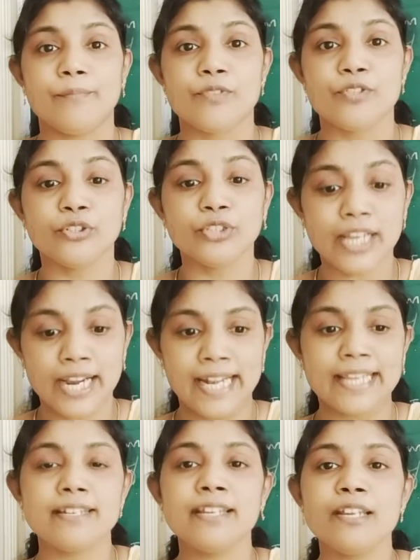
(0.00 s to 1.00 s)
So the
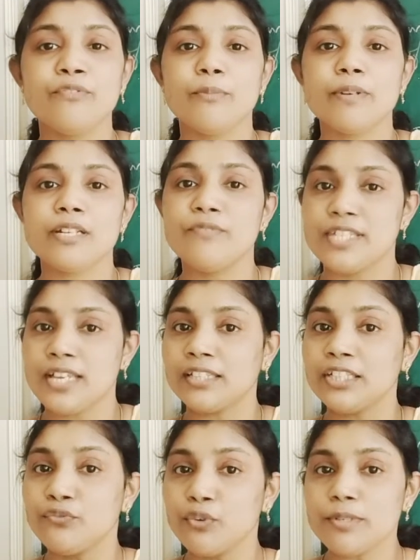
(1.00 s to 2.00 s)
collecting information, which are
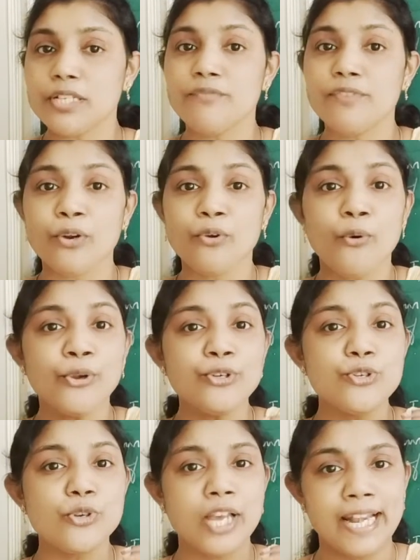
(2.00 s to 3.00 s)
the information we are going
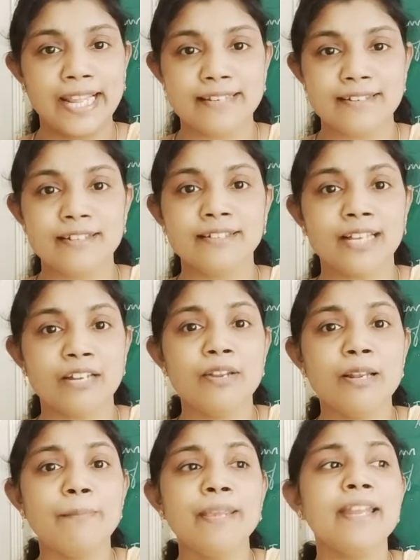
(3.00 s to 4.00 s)
to collecting, that will
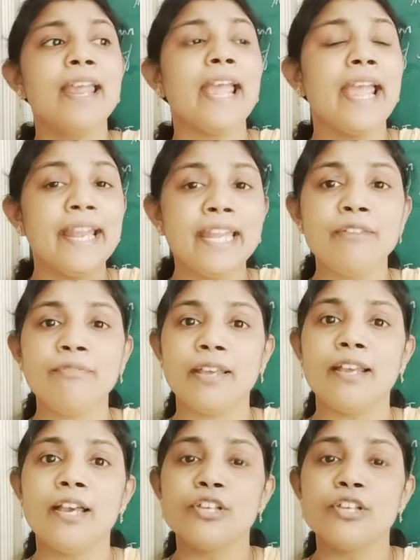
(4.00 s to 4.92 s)
be in anywhere.